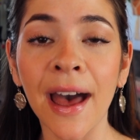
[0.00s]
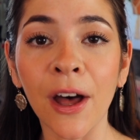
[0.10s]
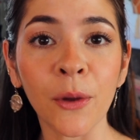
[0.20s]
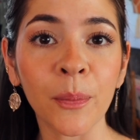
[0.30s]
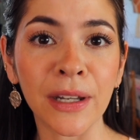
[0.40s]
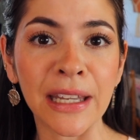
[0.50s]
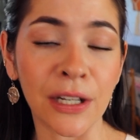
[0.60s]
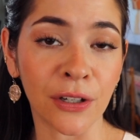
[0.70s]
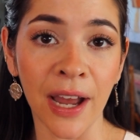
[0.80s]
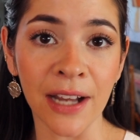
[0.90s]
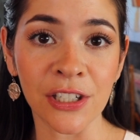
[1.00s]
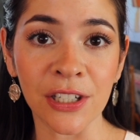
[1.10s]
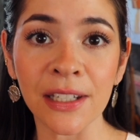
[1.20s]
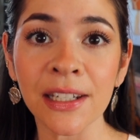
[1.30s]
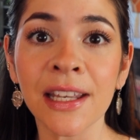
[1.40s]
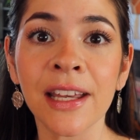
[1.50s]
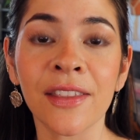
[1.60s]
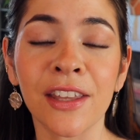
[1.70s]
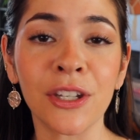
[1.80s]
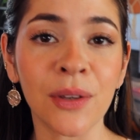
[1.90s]
help and interaction,
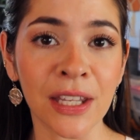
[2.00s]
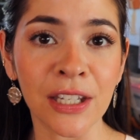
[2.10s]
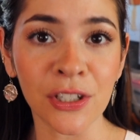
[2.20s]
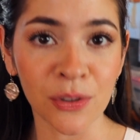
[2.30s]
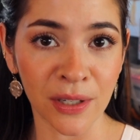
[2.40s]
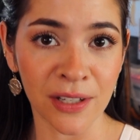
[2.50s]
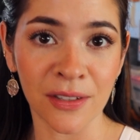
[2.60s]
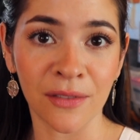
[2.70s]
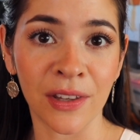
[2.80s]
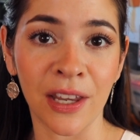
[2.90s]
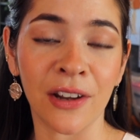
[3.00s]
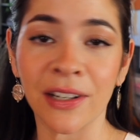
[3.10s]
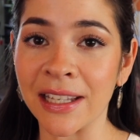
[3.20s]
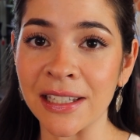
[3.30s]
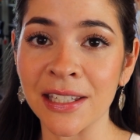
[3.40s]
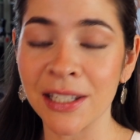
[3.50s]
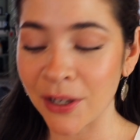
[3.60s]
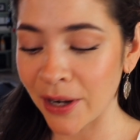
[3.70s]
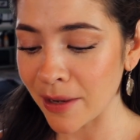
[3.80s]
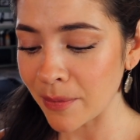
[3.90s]
then you can join us over there on
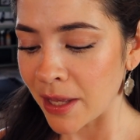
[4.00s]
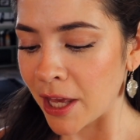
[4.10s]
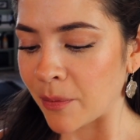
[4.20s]
Instagram.